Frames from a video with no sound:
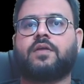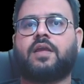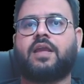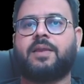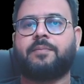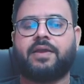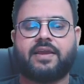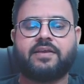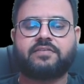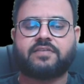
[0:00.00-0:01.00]
In my
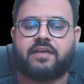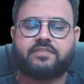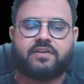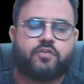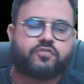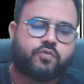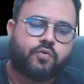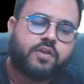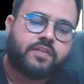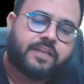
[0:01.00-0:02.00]
case, answer was no.
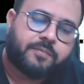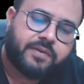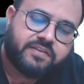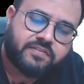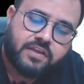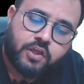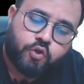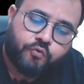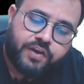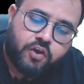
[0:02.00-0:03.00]
That means you
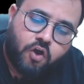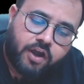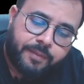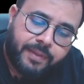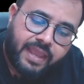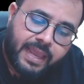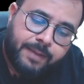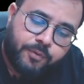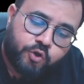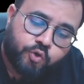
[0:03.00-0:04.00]
will not be
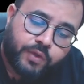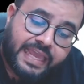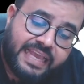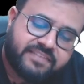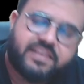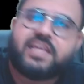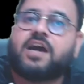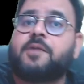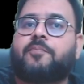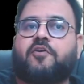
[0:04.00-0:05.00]
able to easily
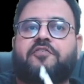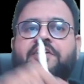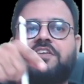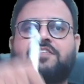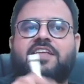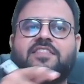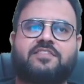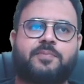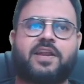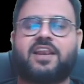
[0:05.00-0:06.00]
earn profits in this
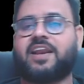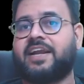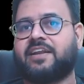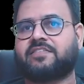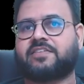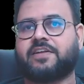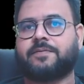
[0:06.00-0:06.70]
particular industry.